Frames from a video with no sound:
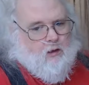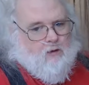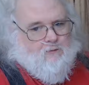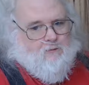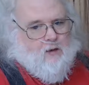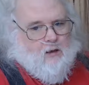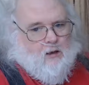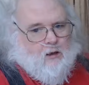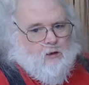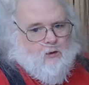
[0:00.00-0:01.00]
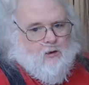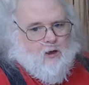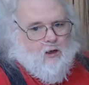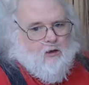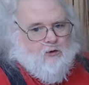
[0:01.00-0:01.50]
and follow an
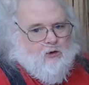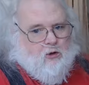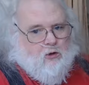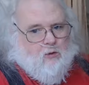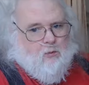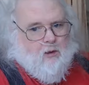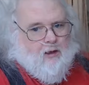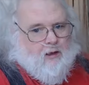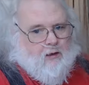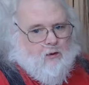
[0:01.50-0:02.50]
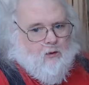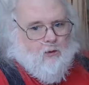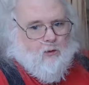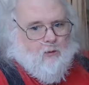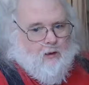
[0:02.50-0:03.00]
honest to good plan at
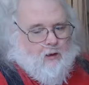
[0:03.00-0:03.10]
home.